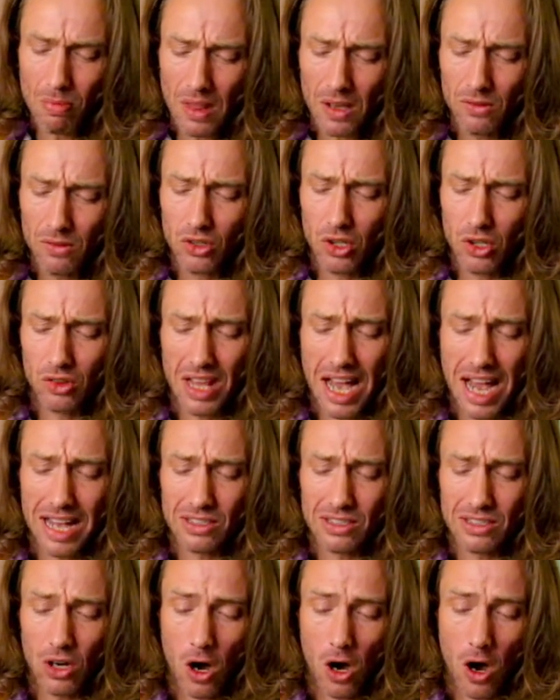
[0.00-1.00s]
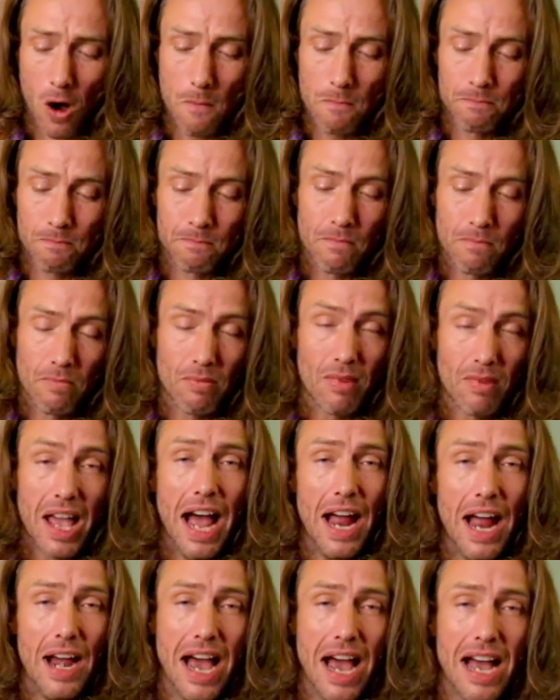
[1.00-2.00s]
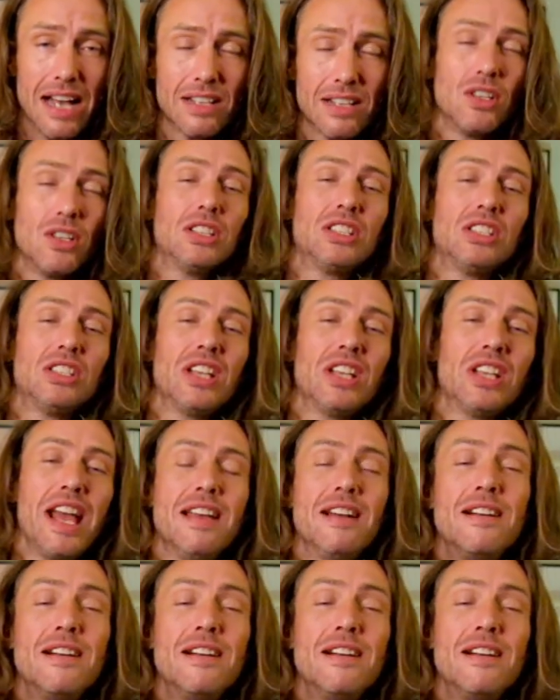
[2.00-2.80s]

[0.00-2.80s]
Dude, that is hot. And as I say,